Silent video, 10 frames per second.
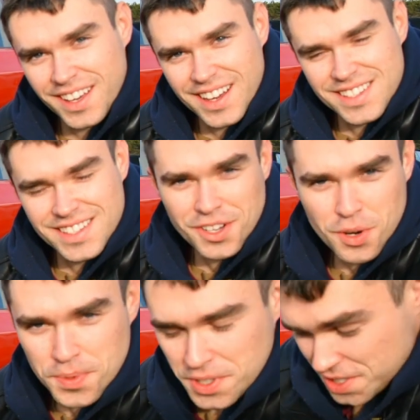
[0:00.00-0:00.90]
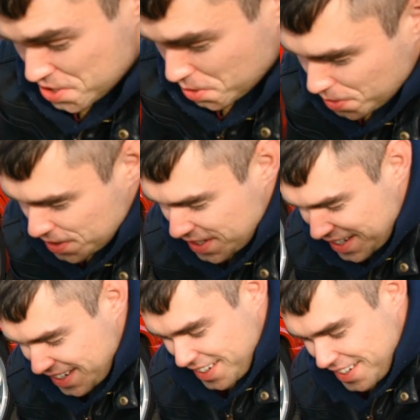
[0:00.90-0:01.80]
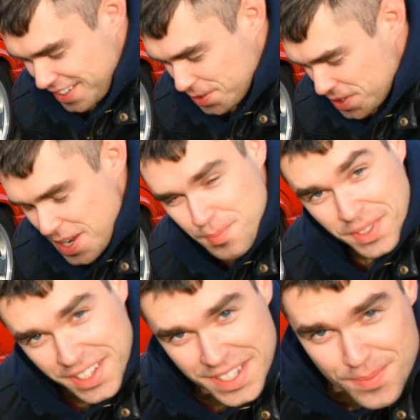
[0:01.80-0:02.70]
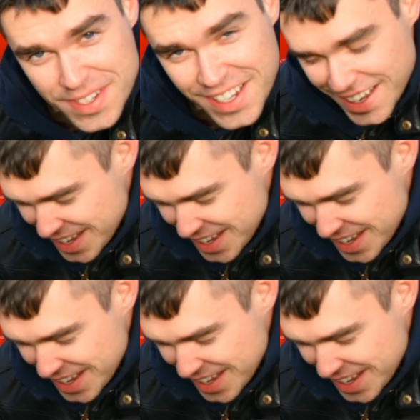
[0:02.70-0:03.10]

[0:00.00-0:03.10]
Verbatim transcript: guys I hope you enjoyed uh, those couple clips